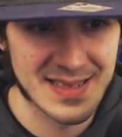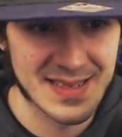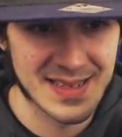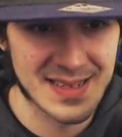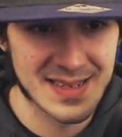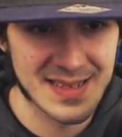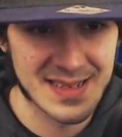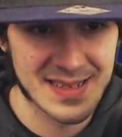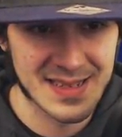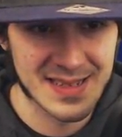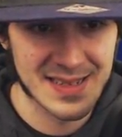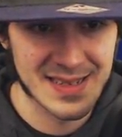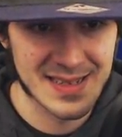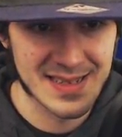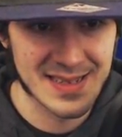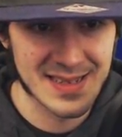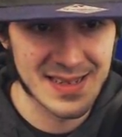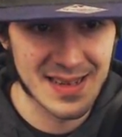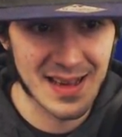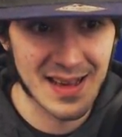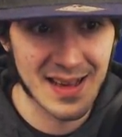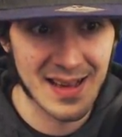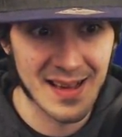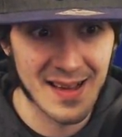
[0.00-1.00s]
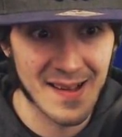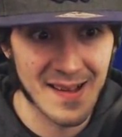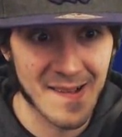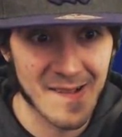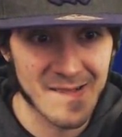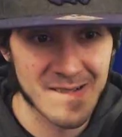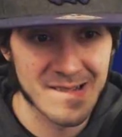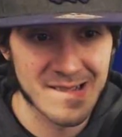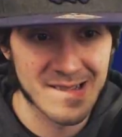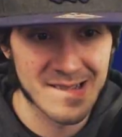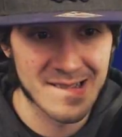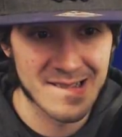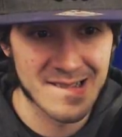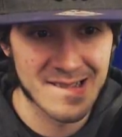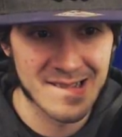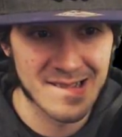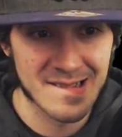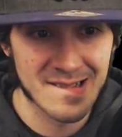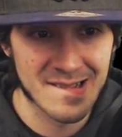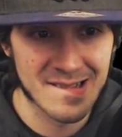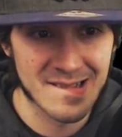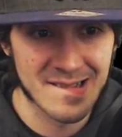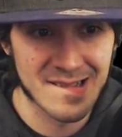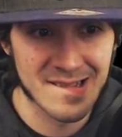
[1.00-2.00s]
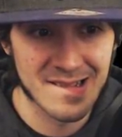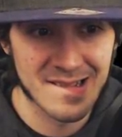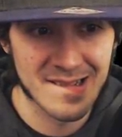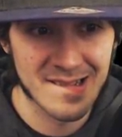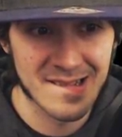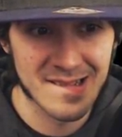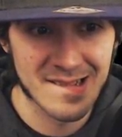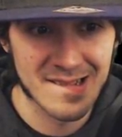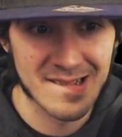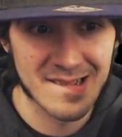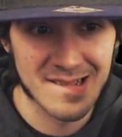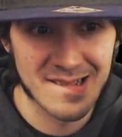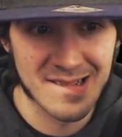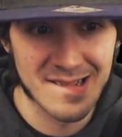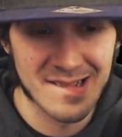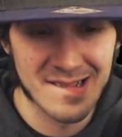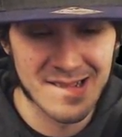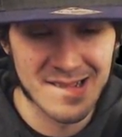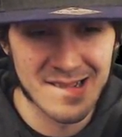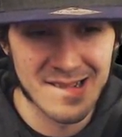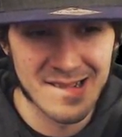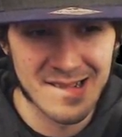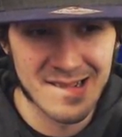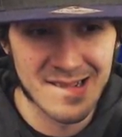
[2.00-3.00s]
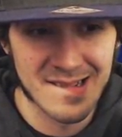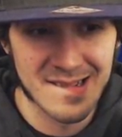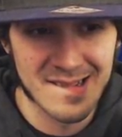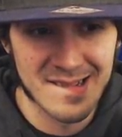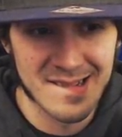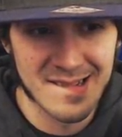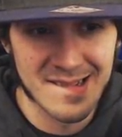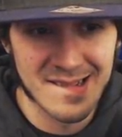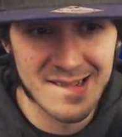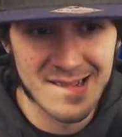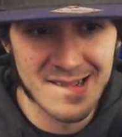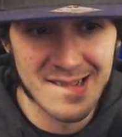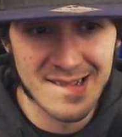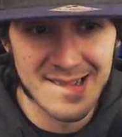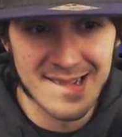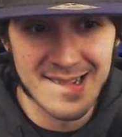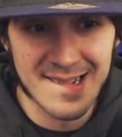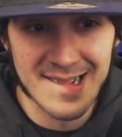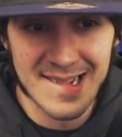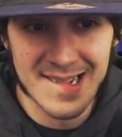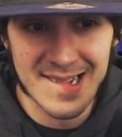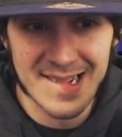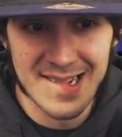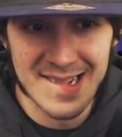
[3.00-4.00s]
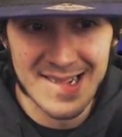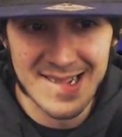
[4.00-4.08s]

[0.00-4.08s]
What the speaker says: [no speech]